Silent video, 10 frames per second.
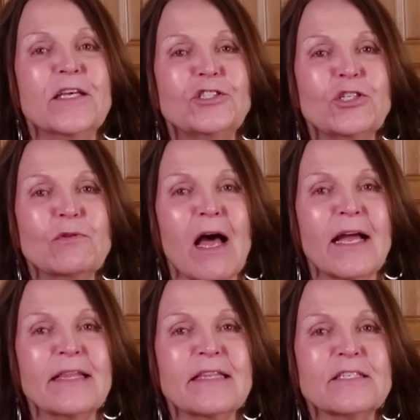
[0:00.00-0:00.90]
that you
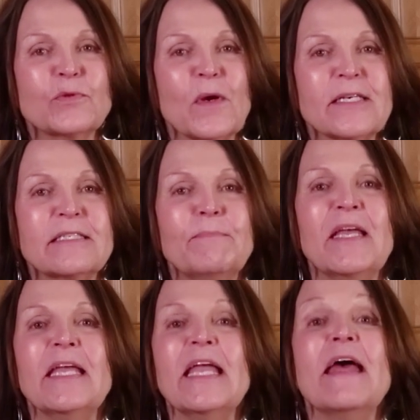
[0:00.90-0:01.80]
like this
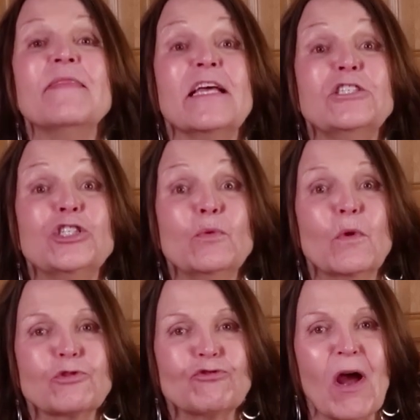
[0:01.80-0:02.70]
recipe and that you
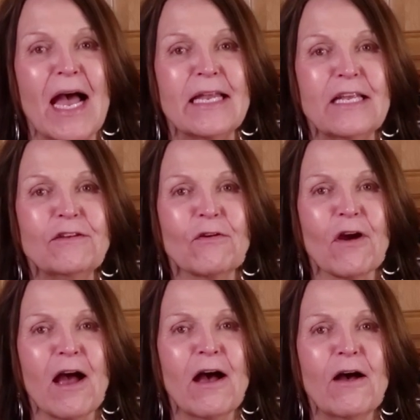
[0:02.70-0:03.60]
will try it in your
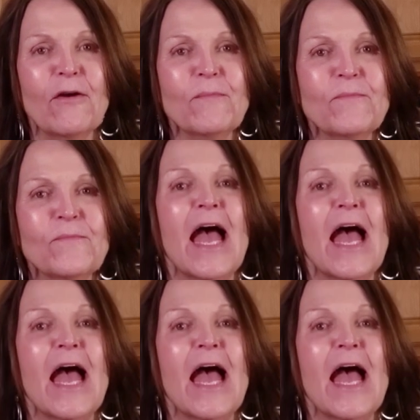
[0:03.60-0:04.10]
home.